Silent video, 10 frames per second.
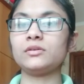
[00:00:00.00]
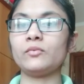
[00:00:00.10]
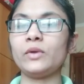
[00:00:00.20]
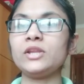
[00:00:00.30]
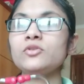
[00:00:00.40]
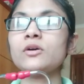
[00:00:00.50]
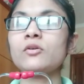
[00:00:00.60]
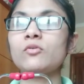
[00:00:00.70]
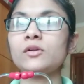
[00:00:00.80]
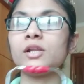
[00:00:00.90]
when you
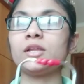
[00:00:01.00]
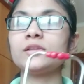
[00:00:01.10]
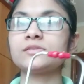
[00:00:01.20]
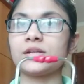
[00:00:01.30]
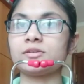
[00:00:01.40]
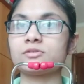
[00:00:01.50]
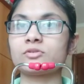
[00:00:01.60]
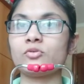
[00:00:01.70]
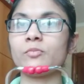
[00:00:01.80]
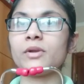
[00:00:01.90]
are holding the
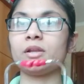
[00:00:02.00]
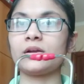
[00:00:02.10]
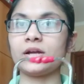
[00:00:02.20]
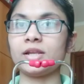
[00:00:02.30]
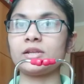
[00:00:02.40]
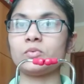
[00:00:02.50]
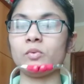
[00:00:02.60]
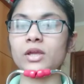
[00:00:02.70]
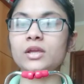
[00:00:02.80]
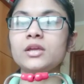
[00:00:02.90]
stethoscope in a correct
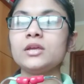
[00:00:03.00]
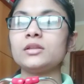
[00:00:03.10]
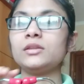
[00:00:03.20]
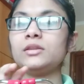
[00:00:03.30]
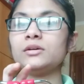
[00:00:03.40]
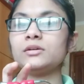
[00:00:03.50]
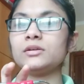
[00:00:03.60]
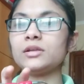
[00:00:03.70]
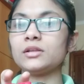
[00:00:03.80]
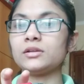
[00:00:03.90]
way the